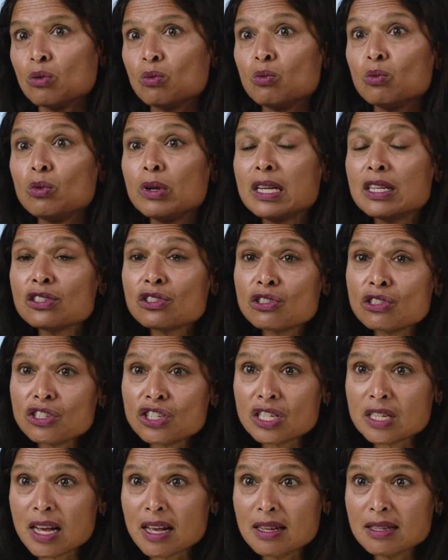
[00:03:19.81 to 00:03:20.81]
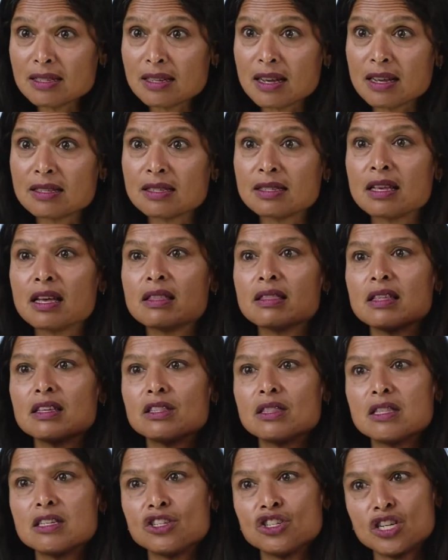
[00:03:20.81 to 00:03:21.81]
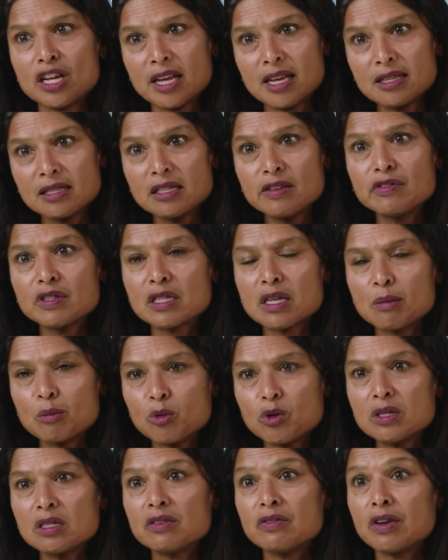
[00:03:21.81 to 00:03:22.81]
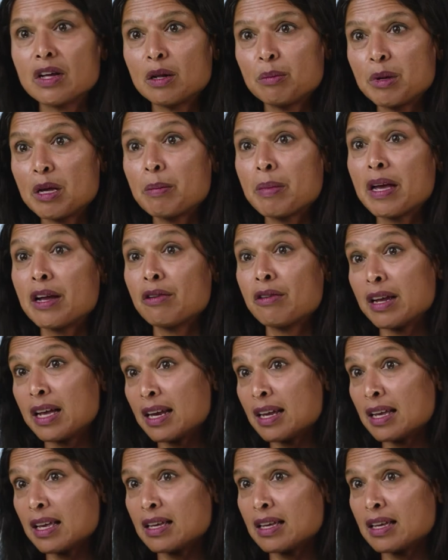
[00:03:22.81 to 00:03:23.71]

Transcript: Research tells us that the chance of someone developing pancreatic